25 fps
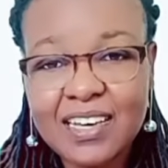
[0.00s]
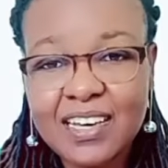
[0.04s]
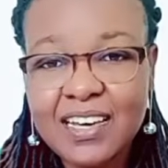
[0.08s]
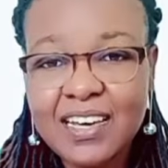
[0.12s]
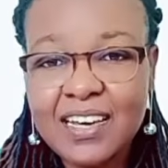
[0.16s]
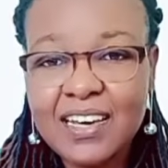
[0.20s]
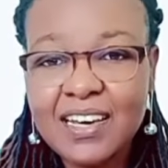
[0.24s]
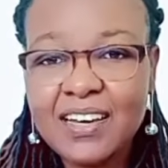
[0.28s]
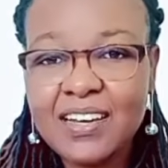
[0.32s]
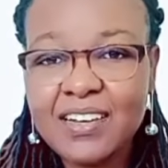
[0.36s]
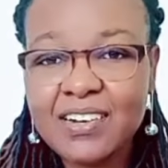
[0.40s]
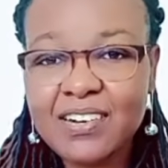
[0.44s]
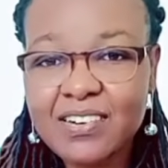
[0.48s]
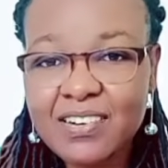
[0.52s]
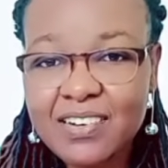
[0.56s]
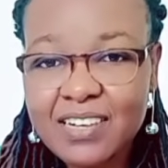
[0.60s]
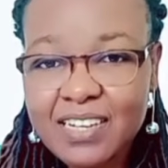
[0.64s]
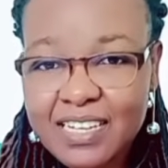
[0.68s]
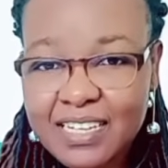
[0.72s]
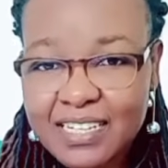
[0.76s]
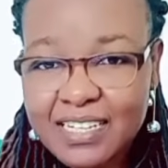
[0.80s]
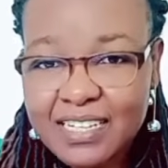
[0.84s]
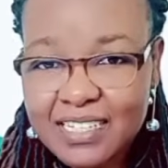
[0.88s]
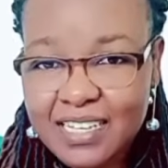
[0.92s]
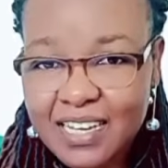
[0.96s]

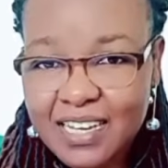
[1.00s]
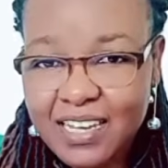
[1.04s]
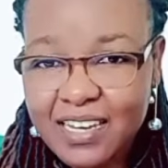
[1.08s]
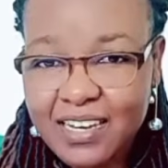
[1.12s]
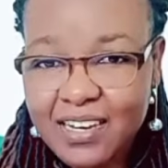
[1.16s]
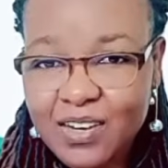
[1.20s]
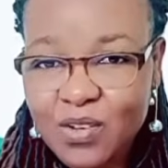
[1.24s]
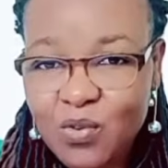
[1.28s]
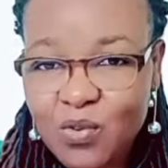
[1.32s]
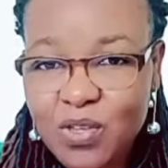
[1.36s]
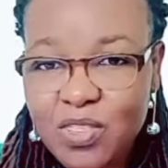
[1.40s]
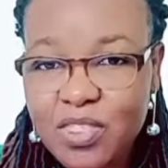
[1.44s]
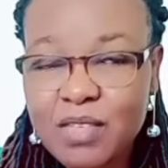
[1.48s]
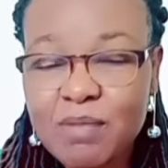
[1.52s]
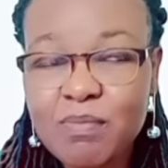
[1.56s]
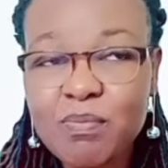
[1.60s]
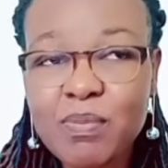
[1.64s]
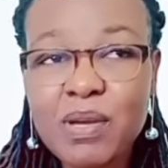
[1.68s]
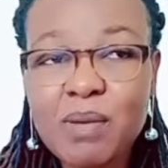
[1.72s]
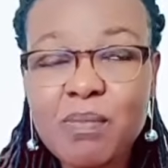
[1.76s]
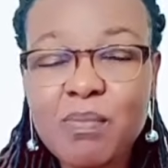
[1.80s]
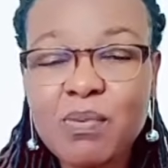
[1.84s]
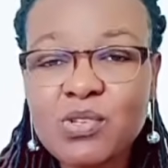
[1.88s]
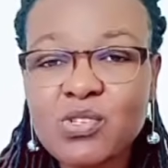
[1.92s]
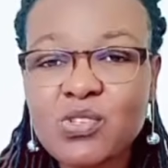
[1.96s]
written with the
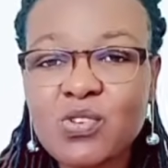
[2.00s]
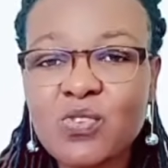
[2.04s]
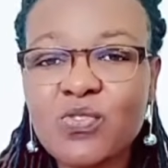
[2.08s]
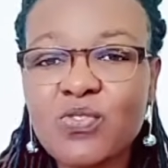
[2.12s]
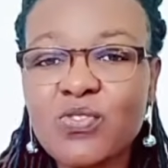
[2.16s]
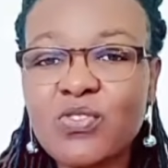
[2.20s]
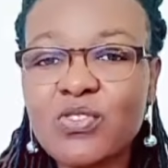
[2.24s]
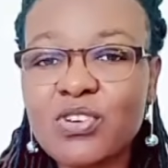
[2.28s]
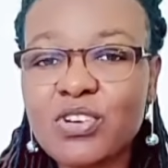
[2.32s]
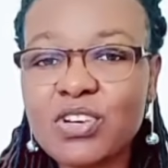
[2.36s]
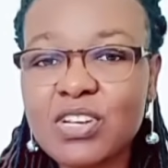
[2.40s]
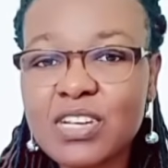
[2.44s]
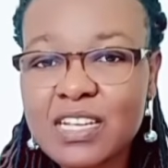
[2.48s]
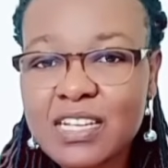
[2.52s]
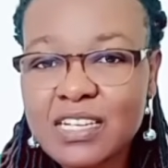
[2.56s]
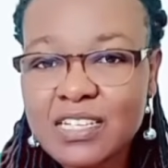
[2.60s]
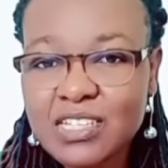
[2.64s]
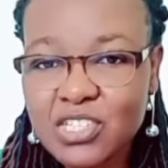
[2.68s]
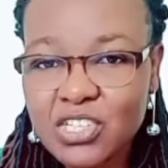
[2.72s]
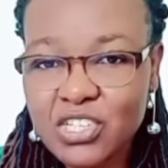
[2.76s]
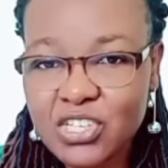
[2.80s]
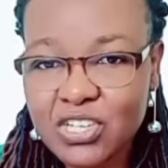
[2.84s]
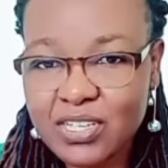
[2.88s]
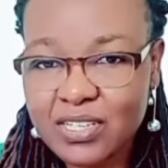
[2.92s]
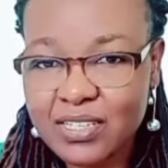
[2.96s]
purpose of
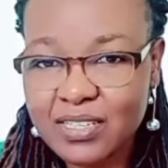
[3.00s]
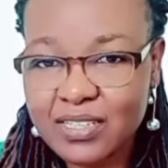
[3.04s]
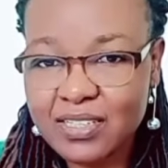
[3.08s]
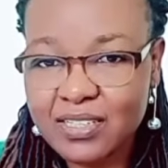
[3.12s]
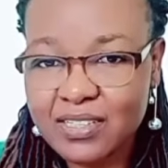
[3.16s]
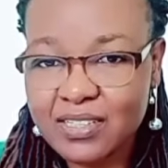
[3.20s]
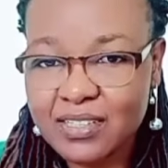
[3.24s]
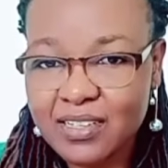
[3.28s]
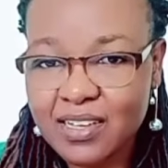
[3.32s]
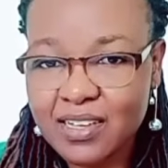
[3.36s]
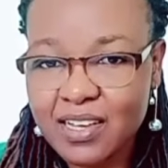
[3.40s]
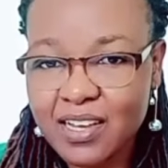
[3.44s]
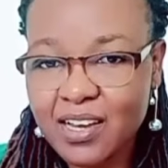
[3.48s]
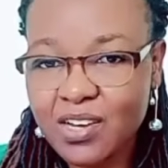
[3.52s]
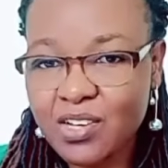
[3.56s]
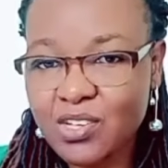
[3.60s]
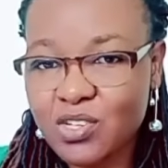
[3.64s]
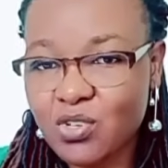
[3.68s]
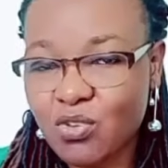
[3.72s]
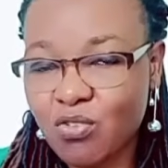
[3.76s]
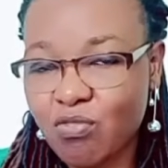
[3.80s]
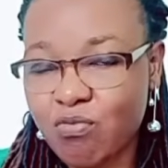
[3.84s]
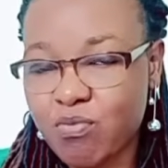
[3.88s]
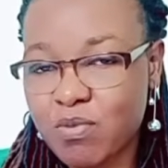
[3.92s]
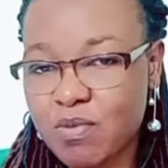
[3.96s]
reaching a lot of
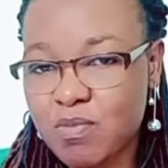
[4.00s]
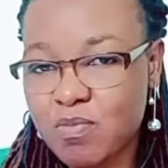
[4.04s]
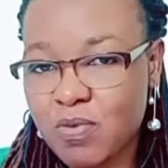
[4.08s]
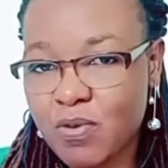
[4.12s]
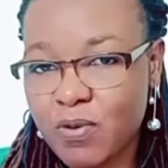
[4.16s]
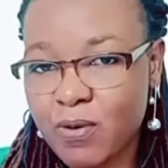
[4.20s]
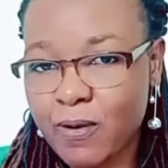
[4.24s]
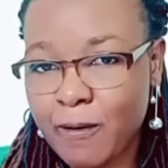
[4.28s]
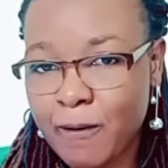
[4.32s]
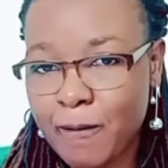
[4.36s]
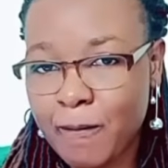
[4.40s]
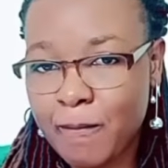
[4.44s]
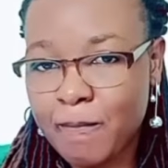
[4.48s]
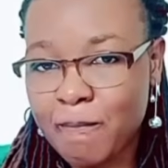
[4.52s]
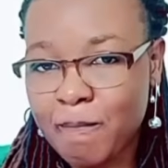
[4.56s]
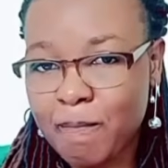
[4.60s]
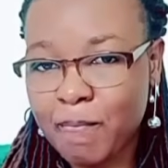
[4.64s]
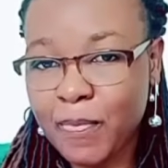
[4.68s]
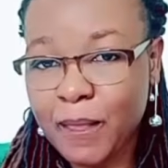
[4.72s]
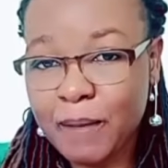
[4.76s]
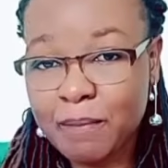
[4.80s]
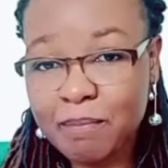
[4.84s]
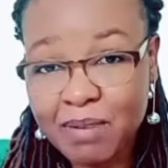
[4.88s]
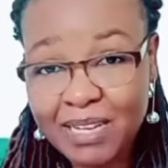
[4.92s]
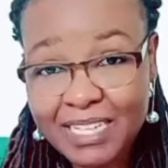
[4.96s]
people.
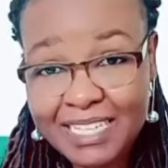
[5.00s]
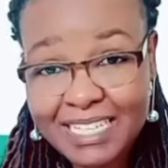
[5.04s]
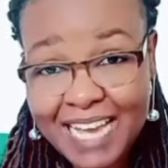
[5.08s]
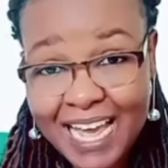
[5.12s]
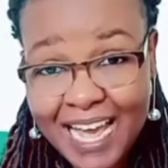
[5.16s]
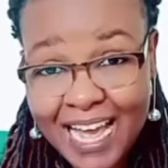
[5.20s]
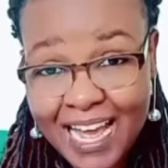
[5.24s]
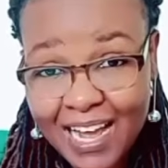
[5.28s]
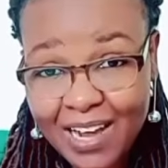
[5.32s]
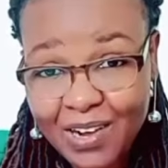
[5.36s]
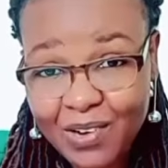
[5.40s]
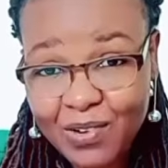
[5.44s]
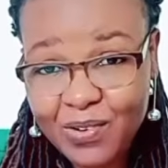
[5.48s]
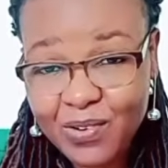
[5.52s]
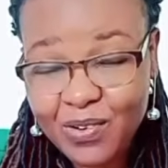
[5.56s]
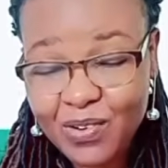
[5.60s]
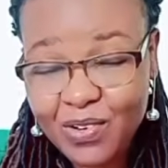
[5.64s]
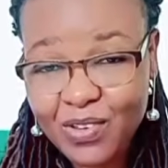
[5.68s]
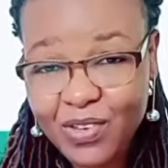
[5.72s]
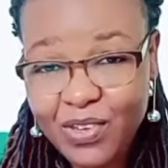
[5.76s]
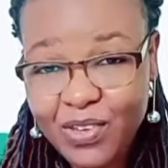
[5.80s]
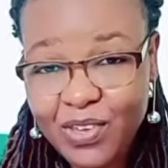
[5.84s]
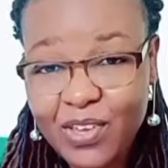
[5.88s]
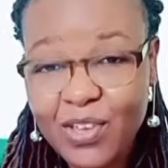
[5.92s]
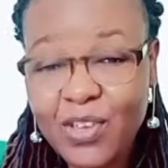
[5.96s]
But how?
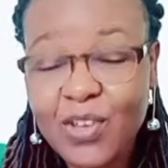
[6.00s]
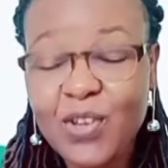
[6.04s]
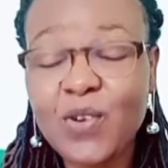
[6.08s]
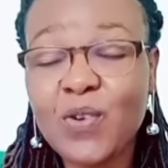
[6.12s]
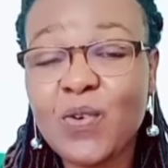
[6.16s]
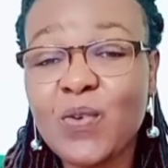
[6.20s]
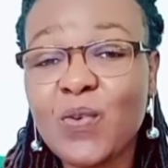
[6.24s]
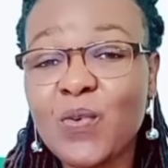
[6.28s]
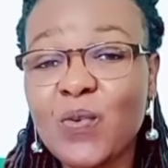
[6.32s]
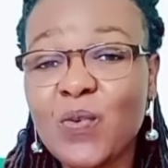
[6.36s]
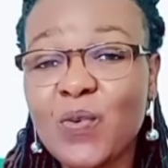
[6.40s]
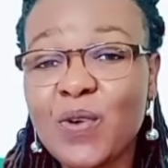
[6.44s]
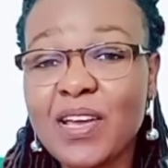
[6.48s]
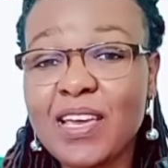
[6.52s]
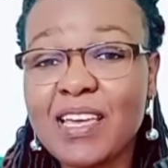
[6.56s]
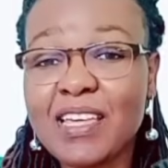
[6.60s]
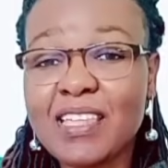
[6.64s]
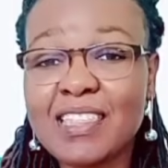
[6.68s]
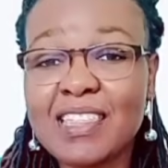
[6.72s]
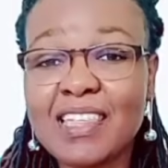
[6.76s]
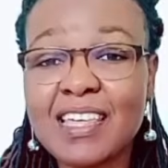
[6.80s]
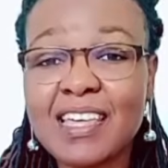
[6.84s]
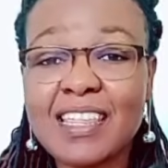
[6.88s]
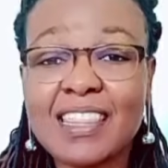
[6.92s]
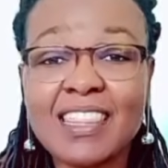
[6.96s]
With
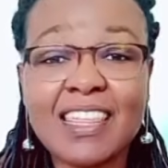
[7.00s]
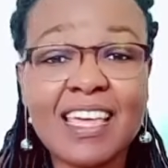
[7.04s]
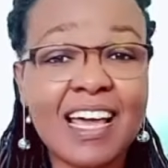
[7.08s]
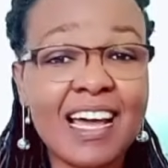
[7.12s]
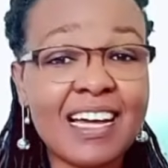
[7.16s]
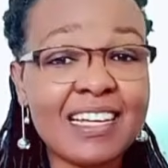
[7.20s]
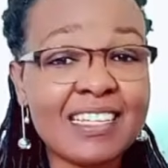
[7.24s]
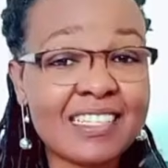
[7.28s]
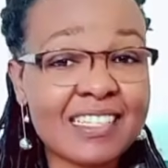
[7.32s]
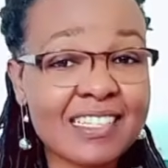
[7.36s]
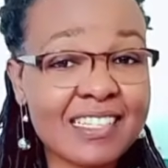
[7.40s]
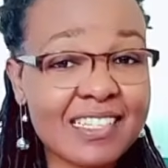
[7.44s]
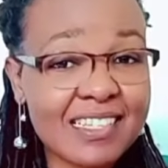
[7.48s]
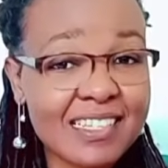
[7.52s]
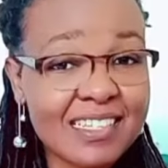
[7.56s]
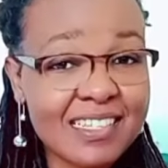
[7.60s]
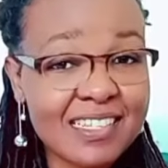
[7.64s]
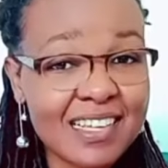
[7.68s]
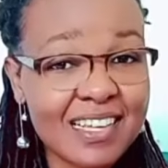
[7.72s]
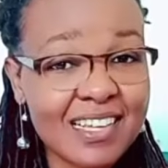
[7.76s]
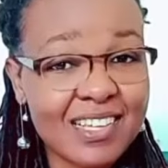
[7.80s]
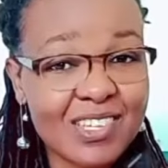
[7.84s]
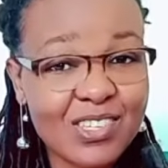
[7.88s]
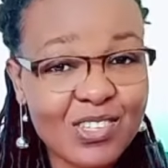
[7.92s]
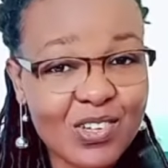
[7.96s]
the
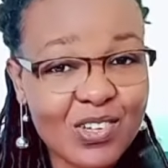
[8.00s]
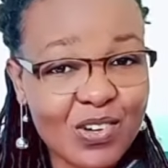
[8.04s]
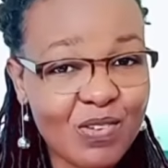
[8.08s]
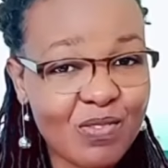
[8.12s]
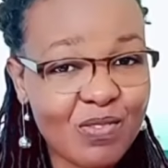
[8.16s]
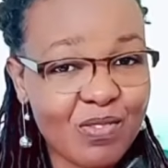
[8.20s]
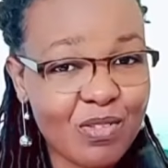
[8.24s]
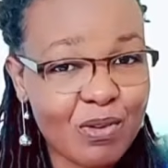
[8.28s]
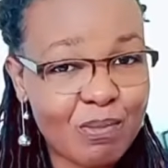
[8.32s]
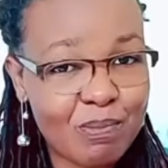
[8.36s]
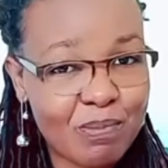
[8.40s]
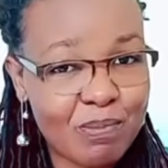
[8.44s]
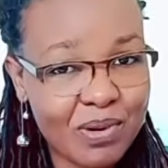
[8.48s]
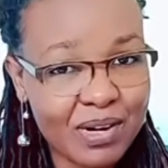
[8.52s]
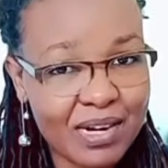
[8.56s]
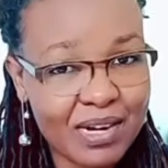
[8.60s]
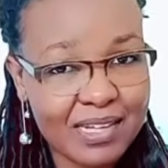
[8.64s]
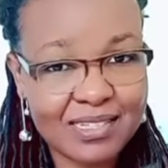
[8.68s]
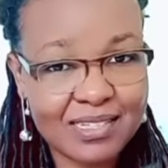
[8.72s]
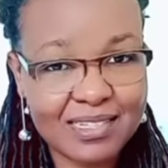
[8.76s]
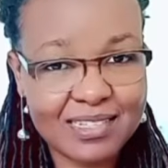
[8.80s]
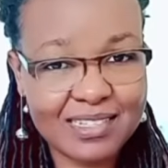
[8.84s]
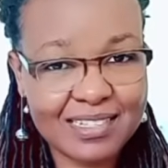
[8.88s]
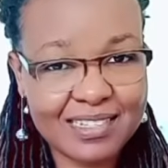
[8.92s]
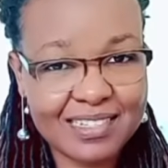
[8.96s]
assistance of the
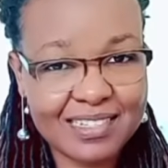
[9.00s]
press.